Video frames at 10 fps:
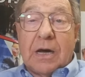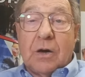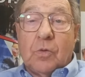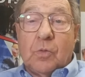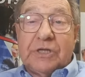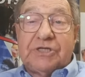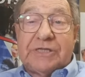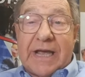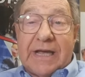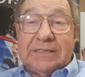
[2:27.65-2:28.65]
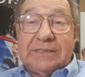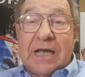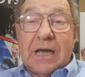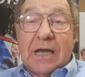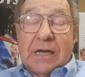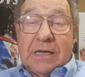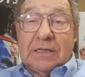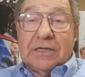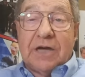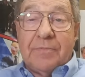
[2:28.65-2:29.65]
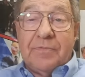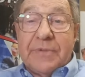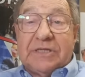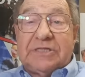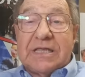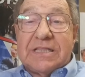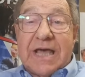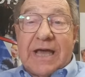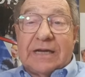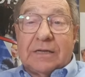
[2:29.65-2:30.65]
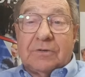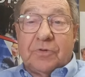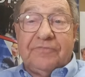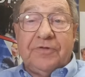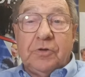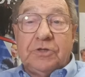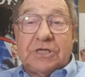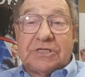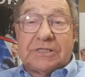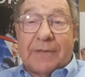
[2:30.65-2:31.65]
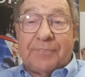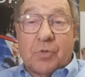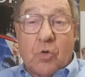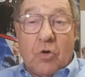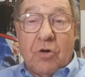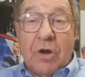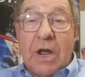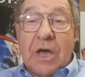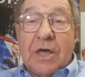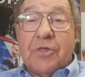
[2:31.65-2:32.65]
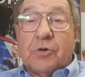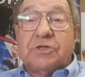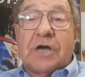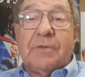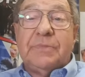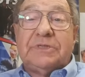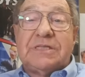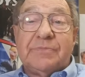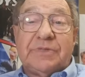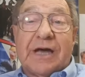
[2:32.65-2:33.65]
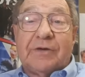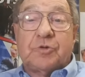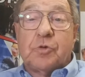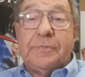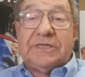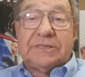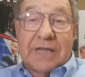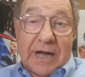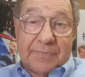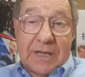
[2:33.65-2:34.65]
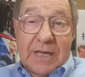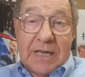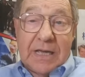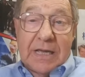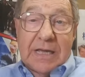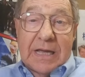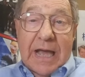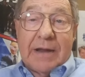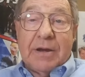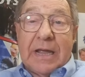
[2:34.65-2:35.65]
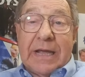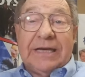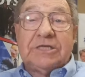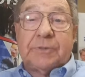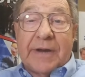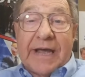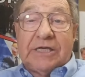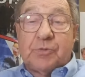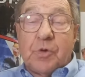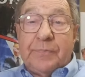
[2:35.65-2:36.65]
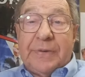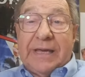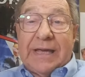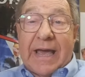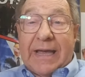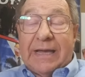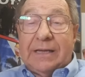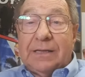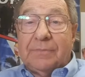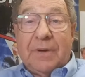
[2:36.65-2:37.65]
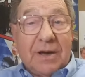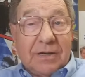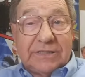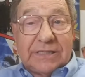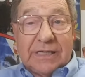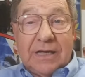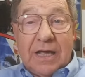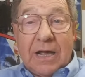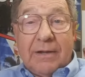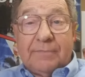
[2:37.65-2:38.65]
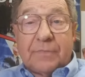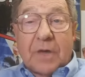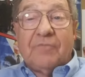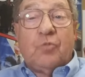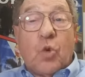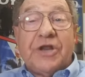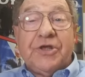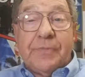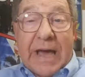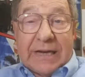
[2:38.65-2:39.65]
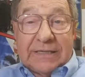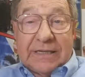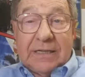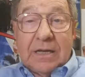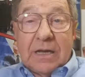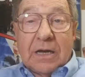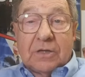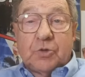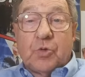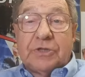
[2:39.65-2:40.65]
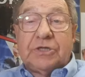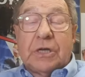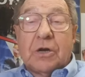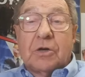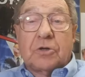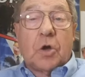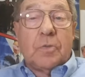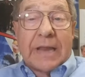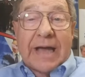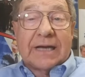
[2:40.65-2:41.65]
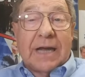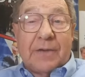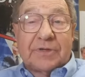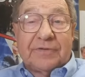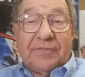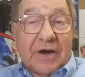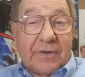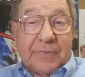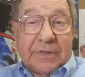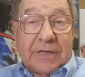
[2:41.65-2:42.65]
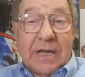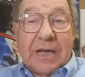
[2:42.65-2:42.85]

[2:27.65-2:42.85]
which says governments that refuse to stop the war, those governments themselves will be stopped. And in its place will be a policy of one humanity towards global economic development.